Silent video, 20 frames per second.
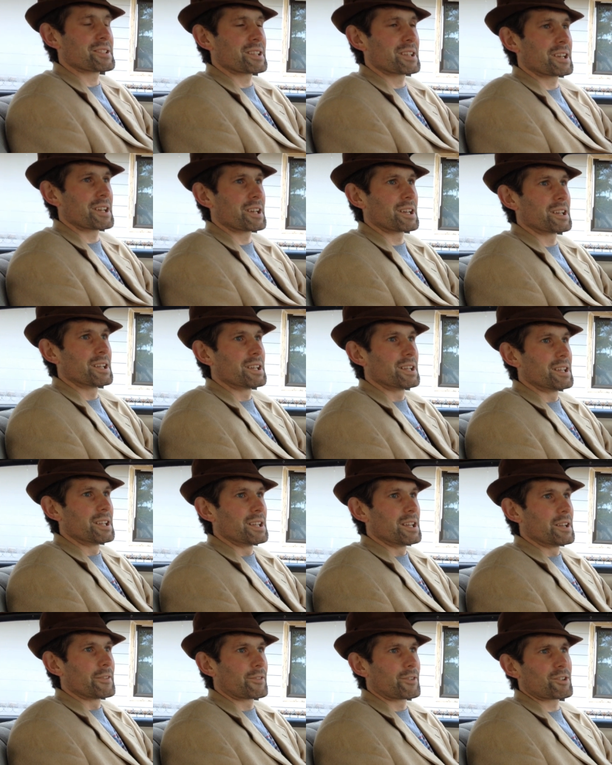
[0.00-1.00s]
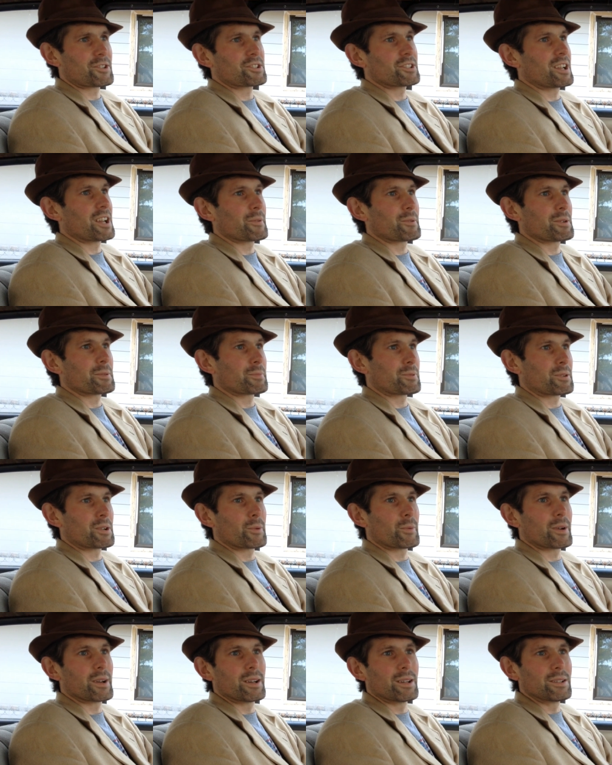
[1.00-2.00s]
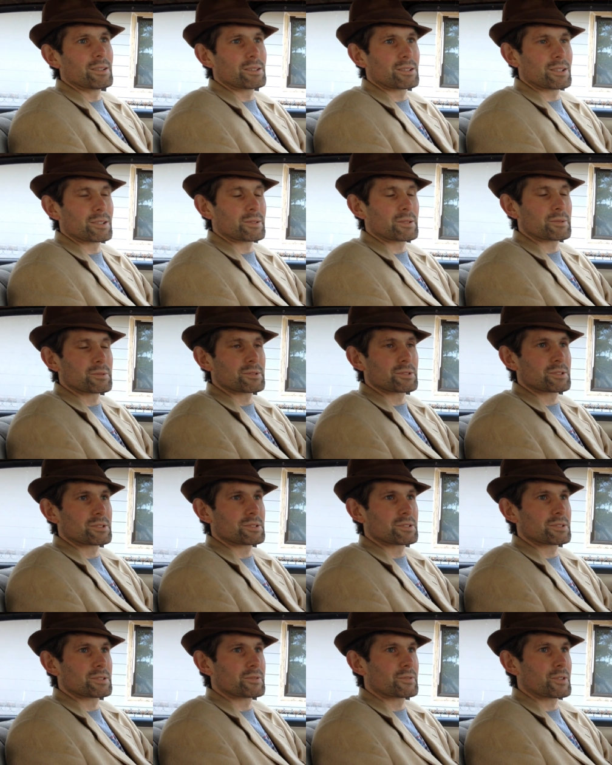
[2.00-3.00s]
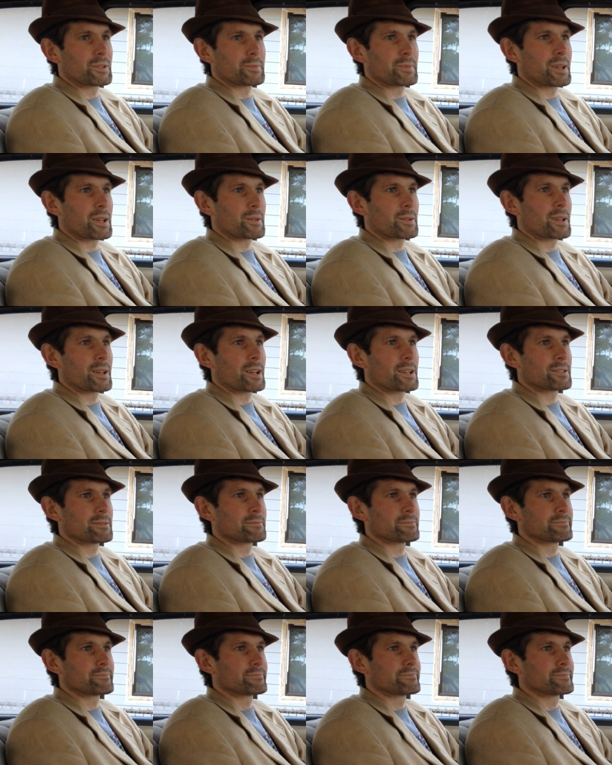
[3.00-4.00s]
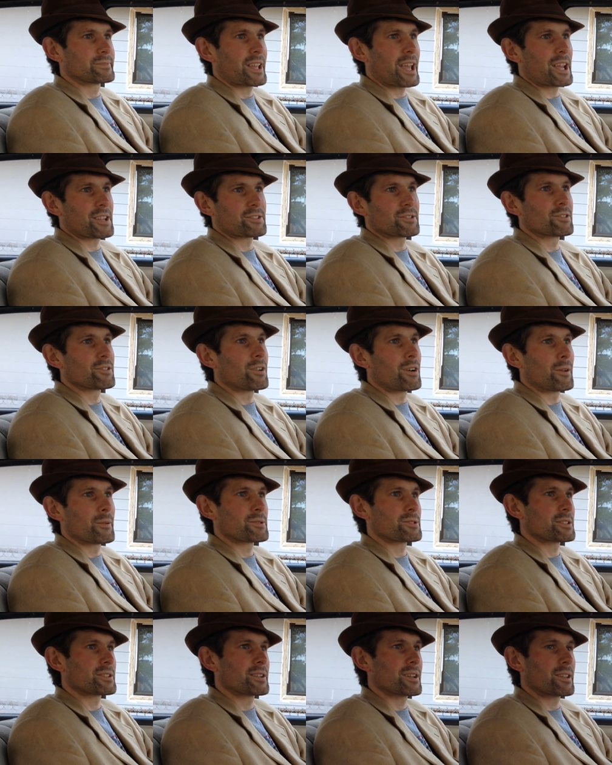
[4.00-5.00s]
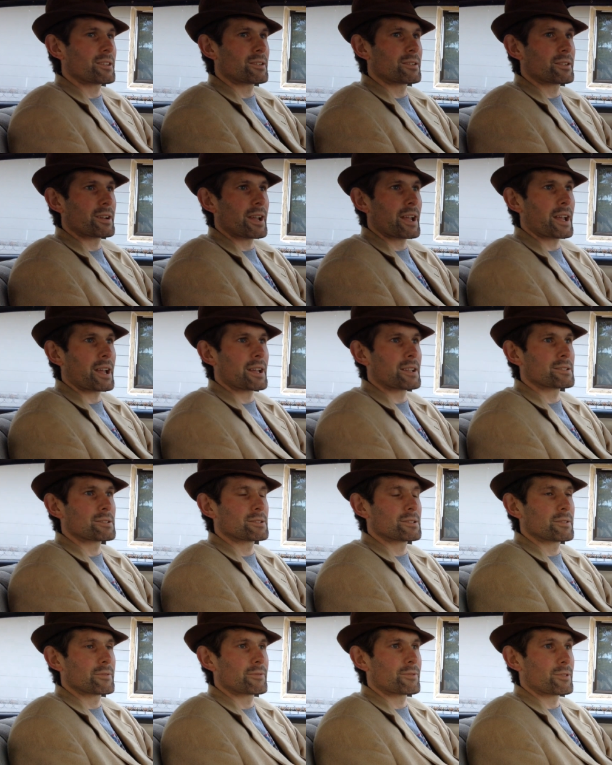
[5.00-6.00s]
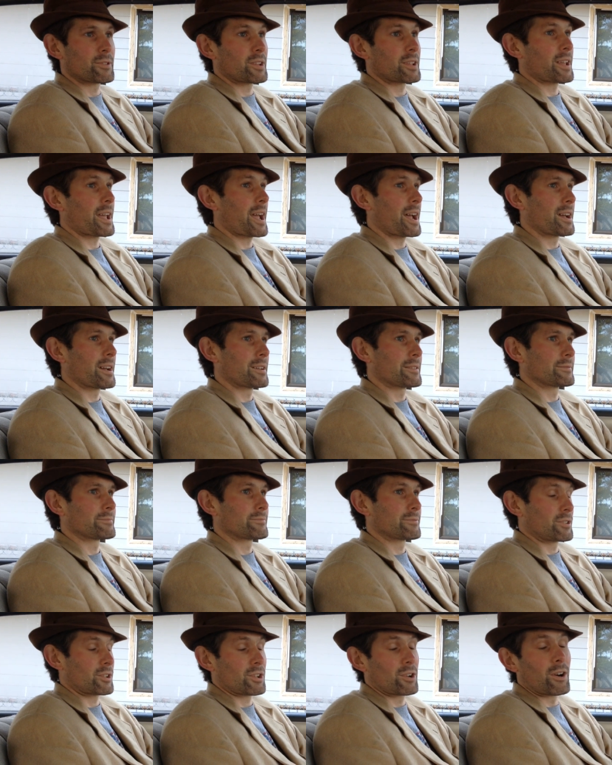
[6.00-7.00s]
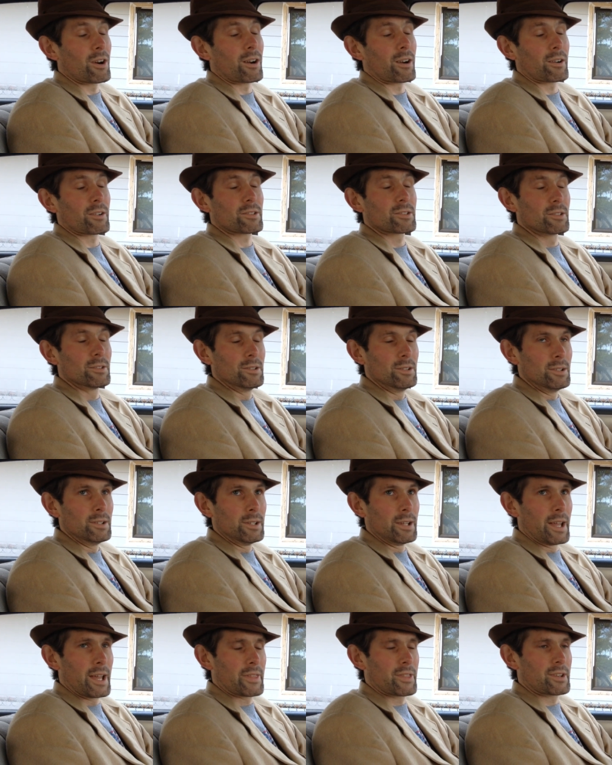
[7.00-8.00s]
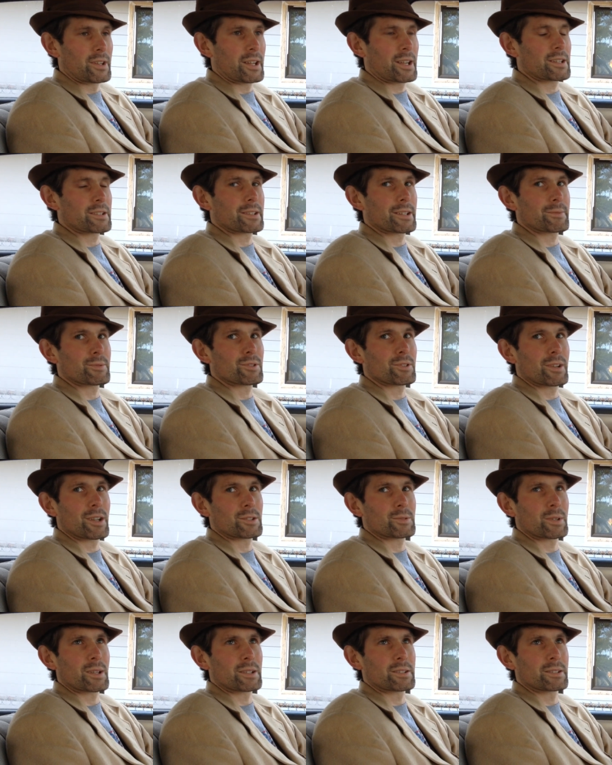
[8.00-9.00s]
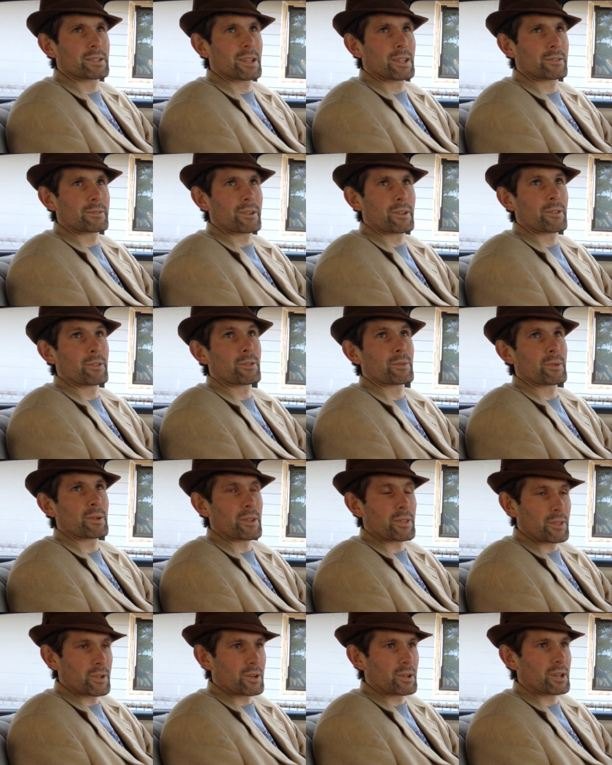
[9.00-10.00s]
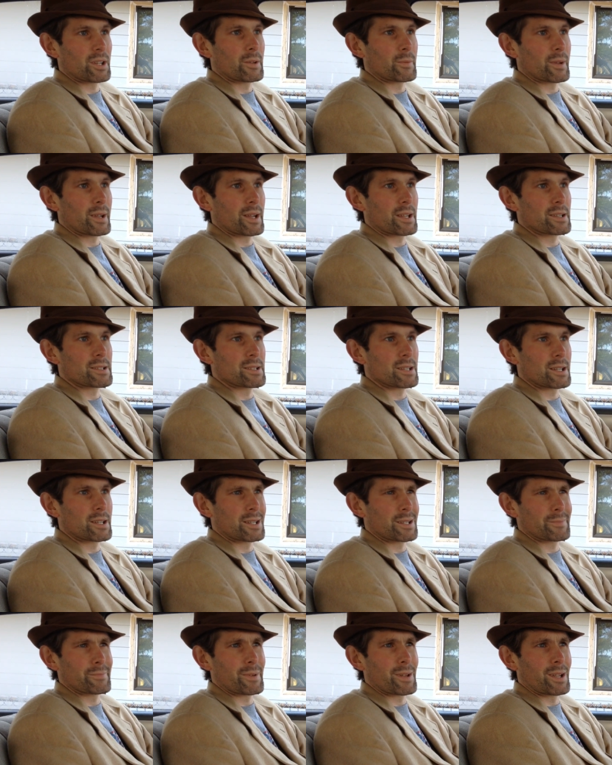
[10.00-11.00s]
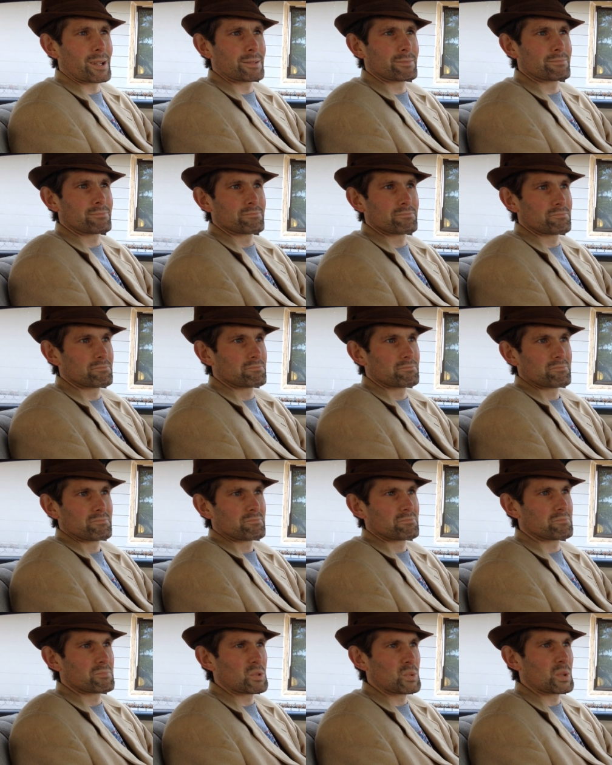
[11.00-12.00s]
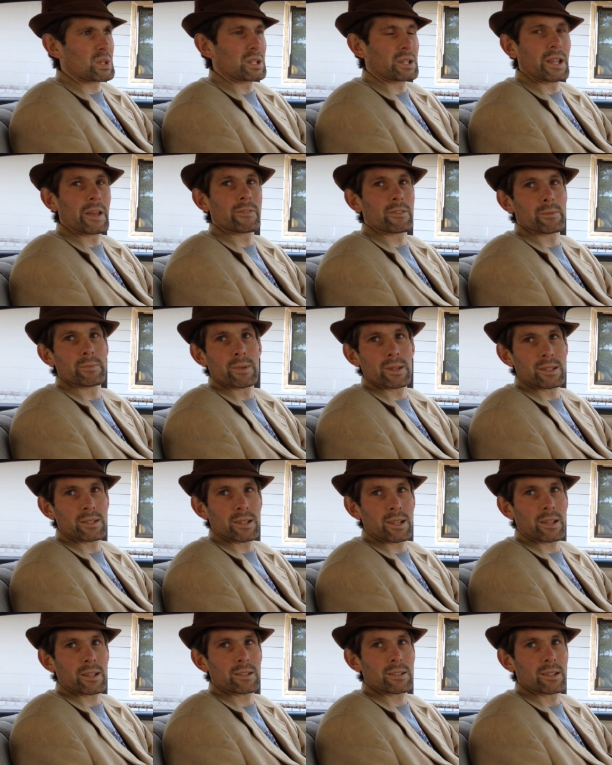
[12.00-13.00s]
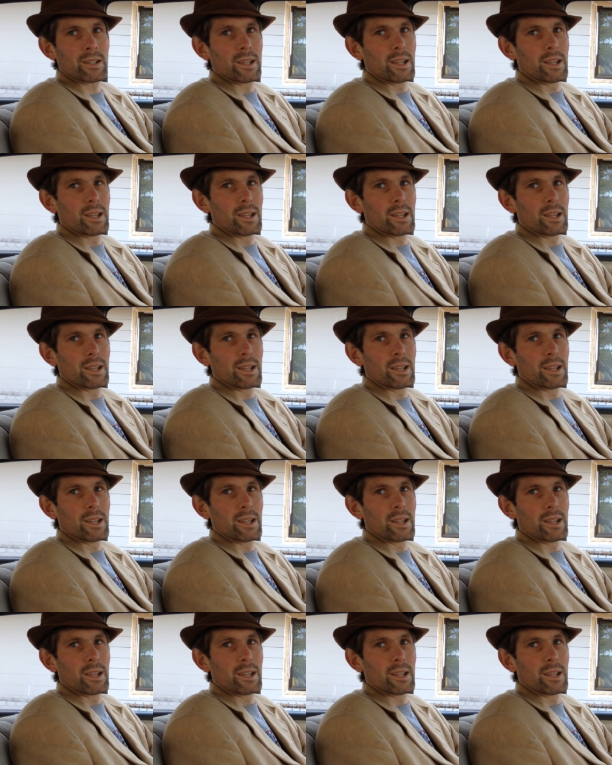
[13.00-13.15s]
Uh, first night went pretty well, you know, it was from like, got casting call was together at, for the, uh, for the cars, at the nighttime shots, we got together around 3:30, and we got it done at about between 11 and midnight.